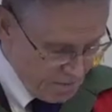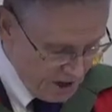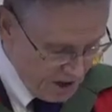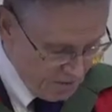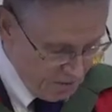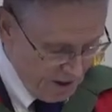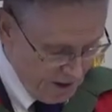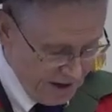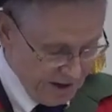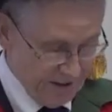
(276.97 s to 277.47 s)

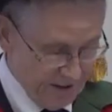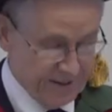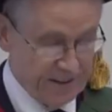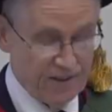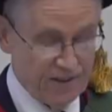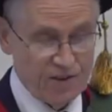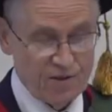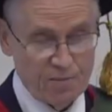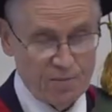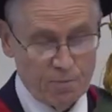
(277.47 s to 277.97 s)
minimize
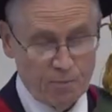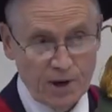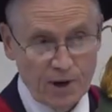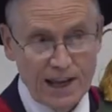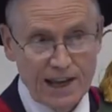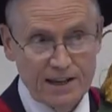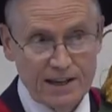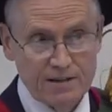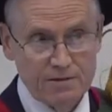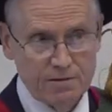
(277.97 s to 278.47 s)
the
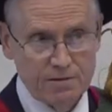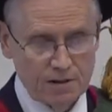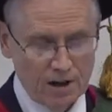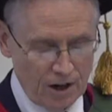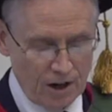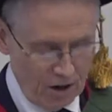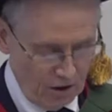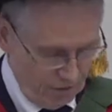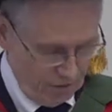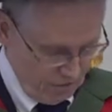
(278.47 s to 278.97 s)
spread
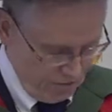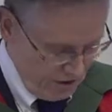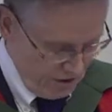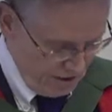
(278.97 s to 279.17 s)
of